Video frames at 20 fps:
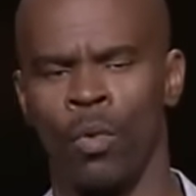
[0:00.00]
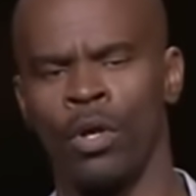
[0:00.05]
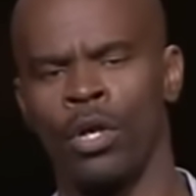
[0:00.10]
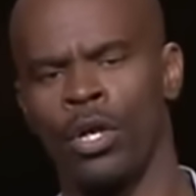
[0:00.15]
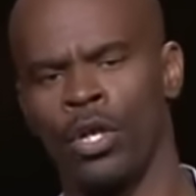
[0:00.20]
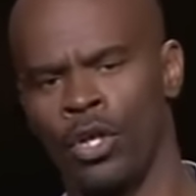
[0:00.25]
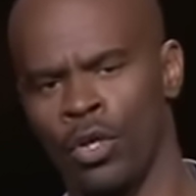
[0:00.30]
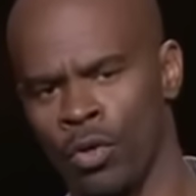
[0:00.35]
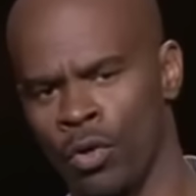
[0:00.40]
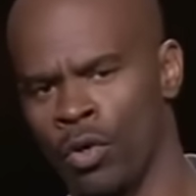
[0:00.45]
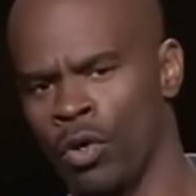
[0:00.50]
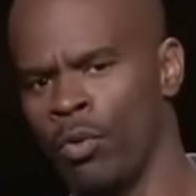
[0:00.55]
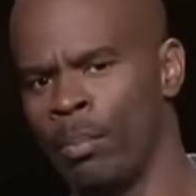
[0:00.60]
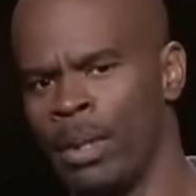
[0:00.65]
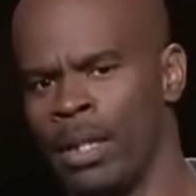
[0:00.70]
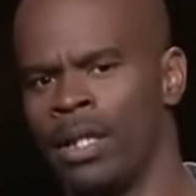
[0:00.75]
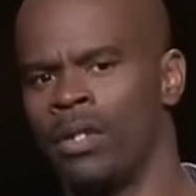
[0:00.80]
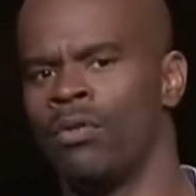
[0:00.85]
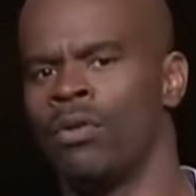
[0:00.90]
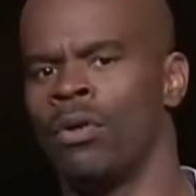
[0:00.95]
What are you going
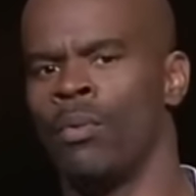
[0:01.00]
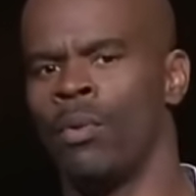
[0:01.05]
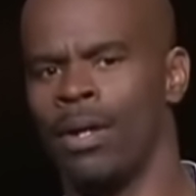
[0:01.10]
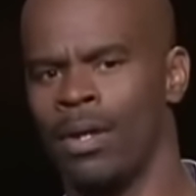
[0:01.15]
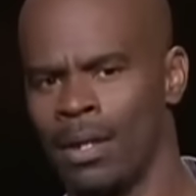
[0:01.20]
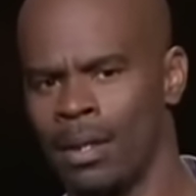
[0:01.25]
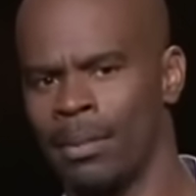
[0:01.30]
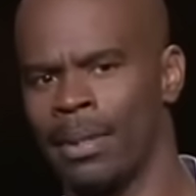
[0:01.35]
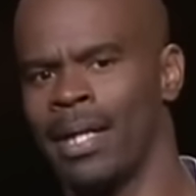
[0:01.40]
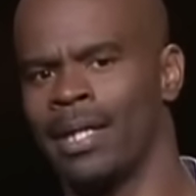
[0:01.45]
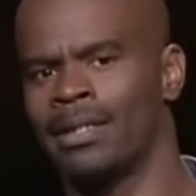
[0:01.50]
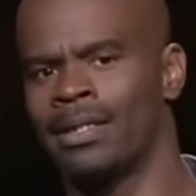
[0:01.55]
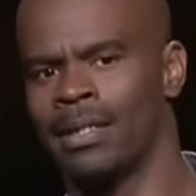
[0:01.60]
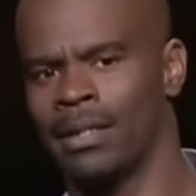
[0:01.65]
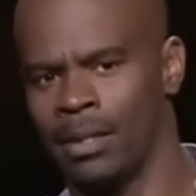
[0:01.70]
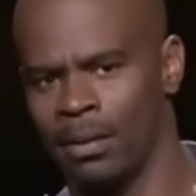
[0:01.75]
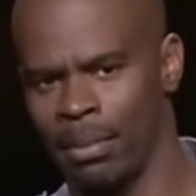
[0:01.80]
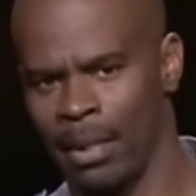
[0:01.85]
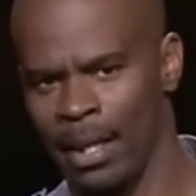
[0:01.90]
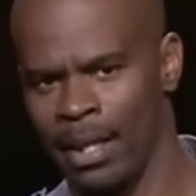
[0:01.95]
to be doing while I'm
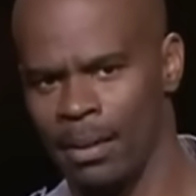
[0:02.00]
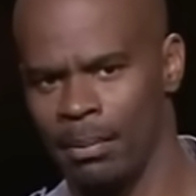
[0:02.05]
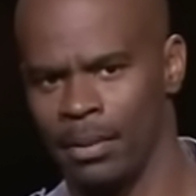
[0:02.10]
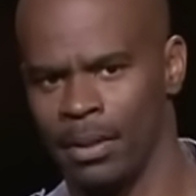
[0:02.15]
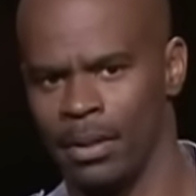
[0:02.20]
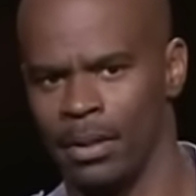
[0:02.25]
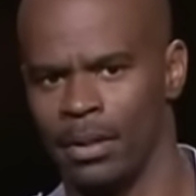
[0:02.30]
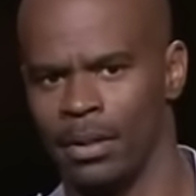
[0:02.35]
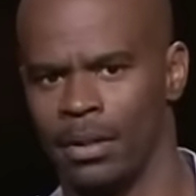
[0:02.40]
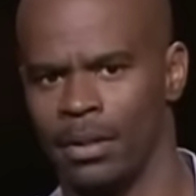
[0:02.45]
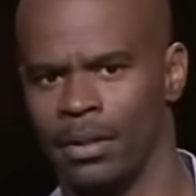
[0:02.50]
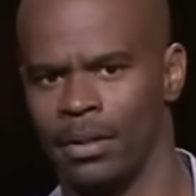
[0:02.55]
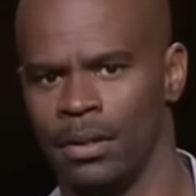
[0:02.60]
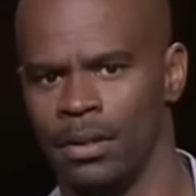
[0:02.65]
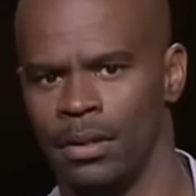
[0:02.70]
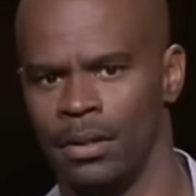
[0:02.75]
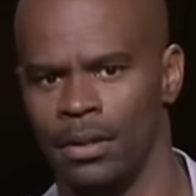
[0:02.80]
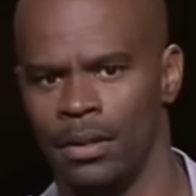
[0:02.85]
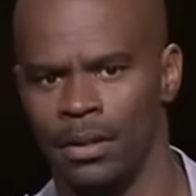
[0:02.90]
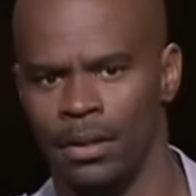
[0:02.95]
catching the baby?
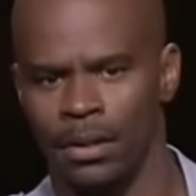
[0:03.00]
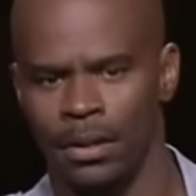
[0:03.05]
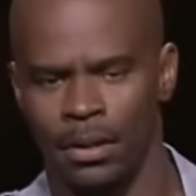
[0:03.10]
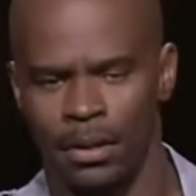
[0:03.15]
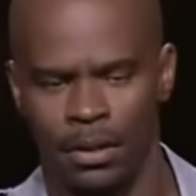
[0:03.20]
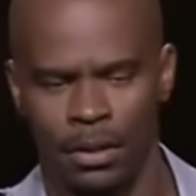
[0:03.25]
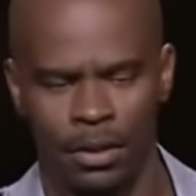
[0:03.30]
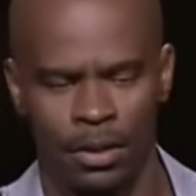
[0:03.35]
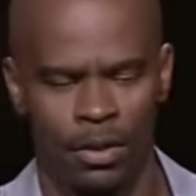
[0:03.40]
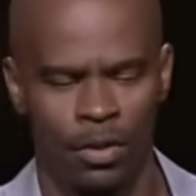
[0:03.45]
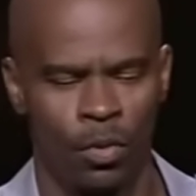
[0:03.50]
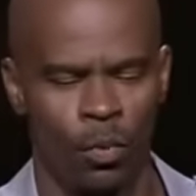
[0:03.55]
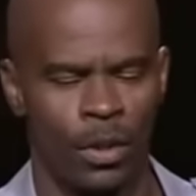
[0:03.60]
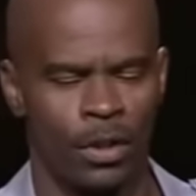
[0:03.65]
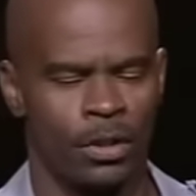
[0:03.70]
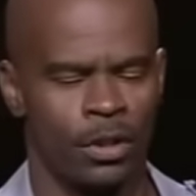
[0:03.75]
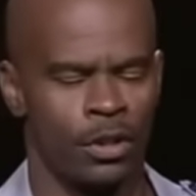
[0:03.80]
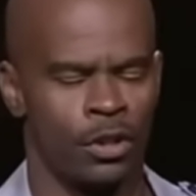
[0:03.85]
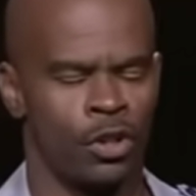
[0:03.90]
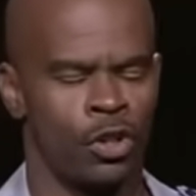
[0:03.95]
You
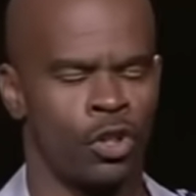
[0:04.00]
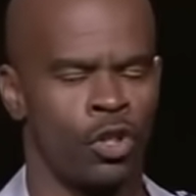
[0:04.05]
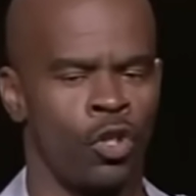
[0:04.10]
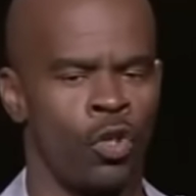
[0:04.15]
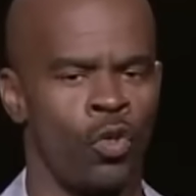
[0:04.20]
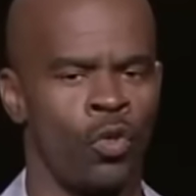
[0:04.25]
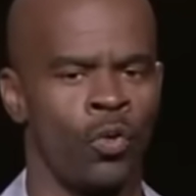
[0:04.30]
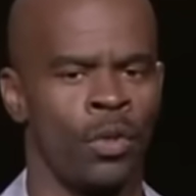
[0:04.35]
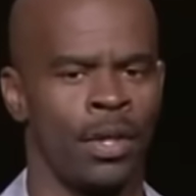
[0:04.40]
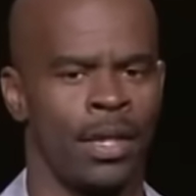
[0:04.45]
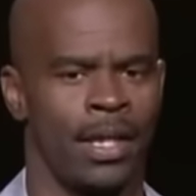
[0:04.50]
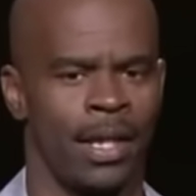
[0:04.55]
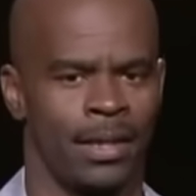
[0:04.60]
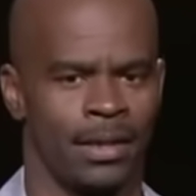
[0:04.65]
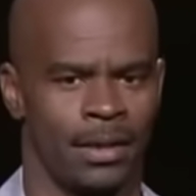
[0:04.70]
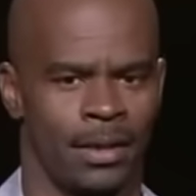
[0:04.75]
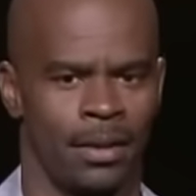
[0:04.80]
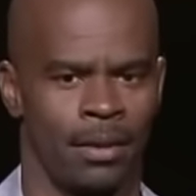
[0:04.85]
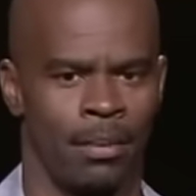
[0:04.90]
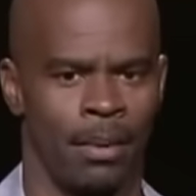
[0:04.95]
went to school to
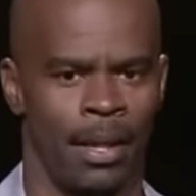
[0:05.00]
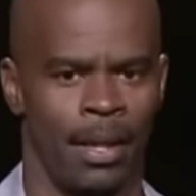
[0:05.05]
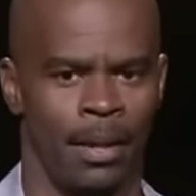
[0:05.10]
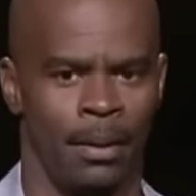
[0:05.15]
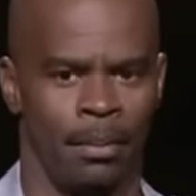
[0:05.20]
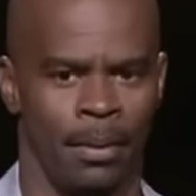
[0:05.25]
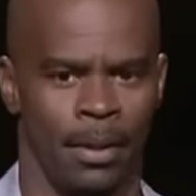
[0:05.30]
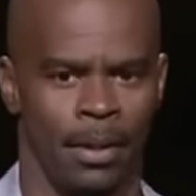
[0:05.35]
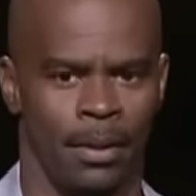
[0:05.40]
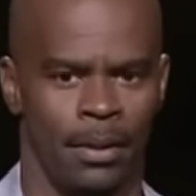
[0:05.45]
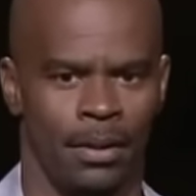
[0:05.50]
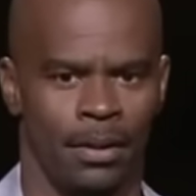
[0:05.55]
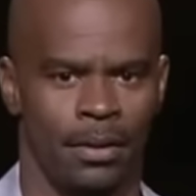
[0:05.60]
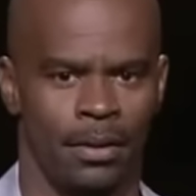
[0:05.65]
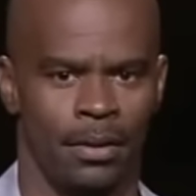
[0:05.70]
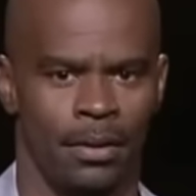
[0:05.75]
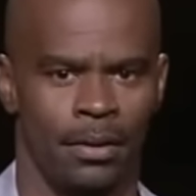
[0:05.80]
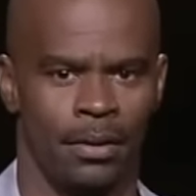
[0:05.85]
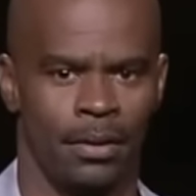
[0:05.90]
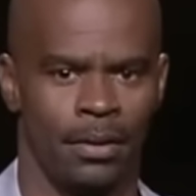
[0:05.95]
catch the baby.
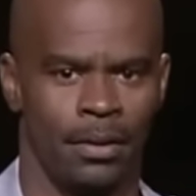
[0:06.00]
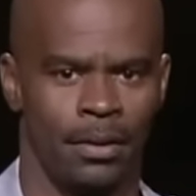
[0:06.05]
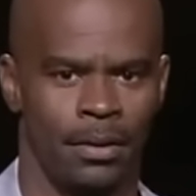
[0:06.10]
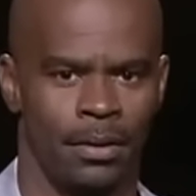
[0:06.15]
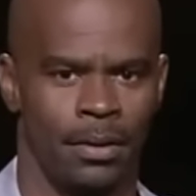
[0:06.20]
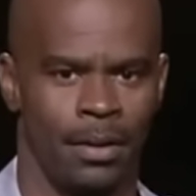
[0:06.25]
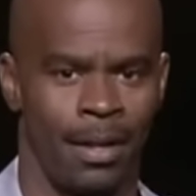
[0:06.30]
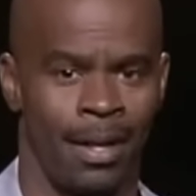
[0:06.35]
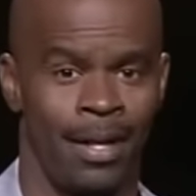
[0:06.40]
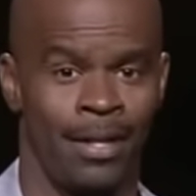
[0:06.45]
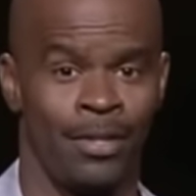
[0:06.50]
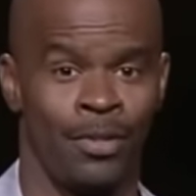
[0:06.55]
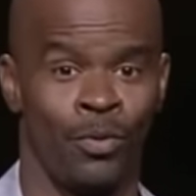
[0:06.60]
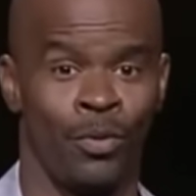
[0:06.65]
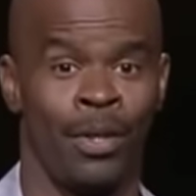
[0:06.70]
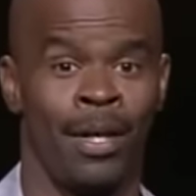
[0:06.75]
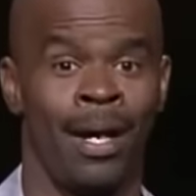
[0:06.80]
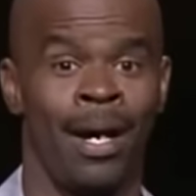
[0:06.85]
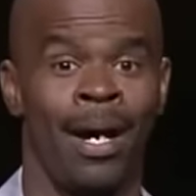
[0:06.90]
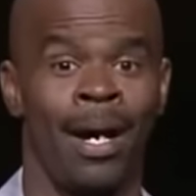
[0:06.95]
I
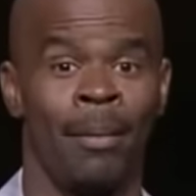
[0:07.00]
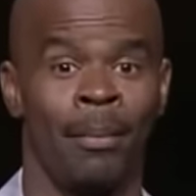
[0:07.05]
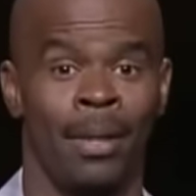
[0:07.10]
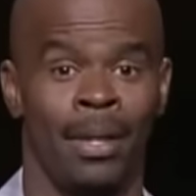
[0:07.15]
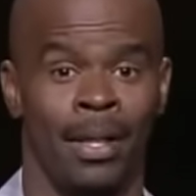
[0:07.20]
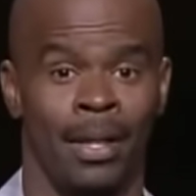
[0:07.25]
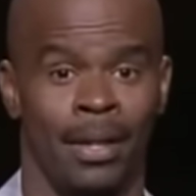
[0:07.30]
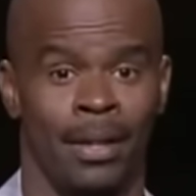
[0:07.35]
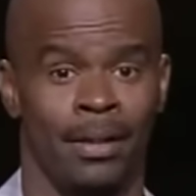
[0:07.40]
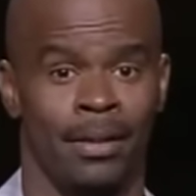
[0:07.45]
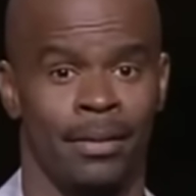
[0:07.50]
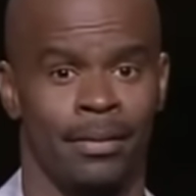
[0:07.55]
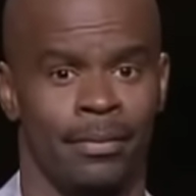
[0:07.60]
do comedy.